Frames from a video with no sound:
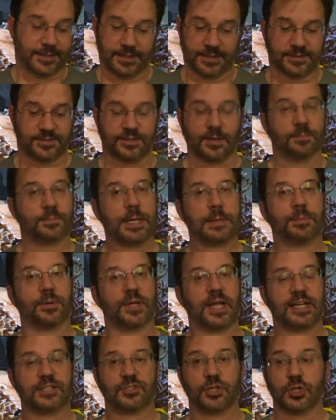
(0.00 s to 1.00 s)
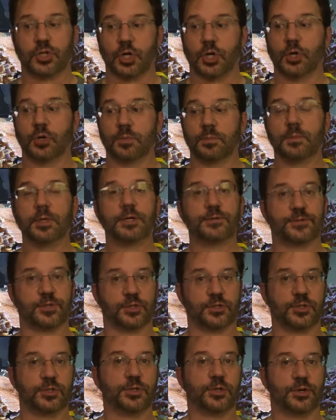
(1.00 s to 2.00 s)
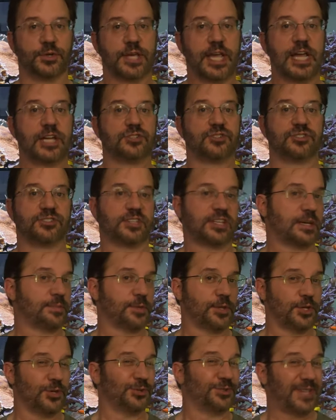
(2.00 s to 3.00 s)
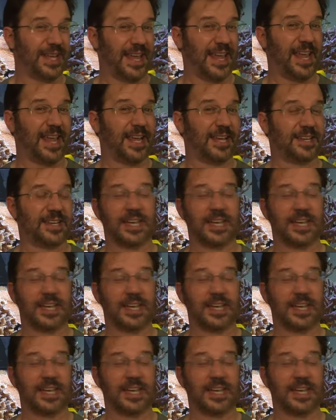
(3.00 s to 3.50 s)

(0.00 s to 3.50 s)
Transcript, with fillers: Some people like to go move to the new location, set up the new tank,